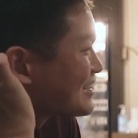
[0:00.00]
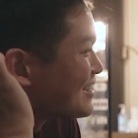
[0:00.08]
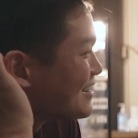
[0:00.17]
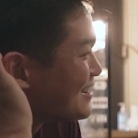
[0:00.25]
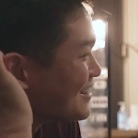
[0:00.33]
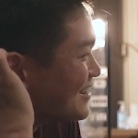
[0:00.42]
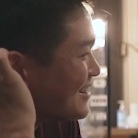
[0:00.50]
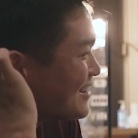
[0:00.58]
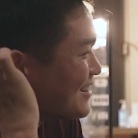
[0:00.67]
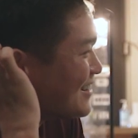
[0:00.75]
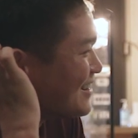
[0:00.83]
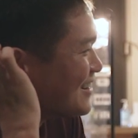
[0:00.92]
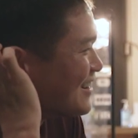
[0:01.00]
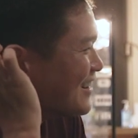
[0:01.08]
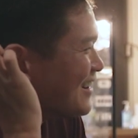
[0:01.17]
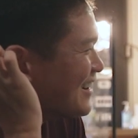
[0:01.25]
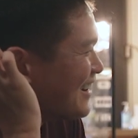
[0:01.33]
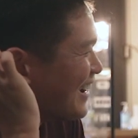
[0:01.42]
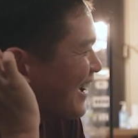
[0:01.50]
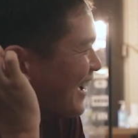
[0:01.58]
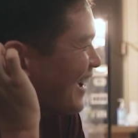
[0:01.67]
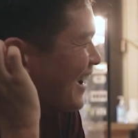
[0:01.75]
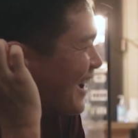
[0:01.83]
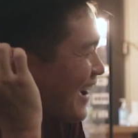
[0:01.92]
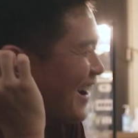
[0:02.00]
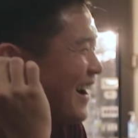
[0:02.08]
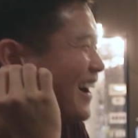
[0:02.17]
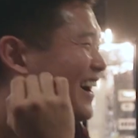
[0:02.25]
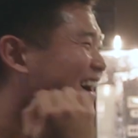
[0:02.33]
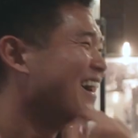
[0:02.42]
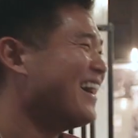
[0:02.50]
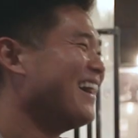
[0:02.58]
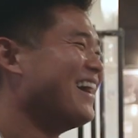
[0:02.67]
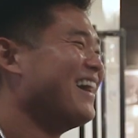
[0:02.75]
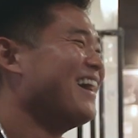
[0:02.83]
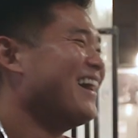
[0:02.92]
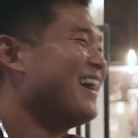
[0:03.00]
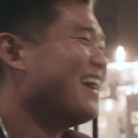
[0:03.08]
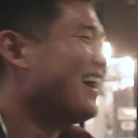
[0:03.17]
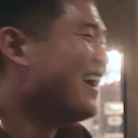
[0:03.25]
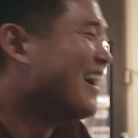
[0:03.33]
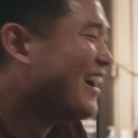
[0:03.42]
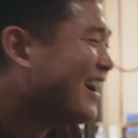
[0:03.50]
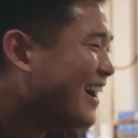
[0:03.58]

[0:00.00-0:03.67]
No words are spoken by the person on screen.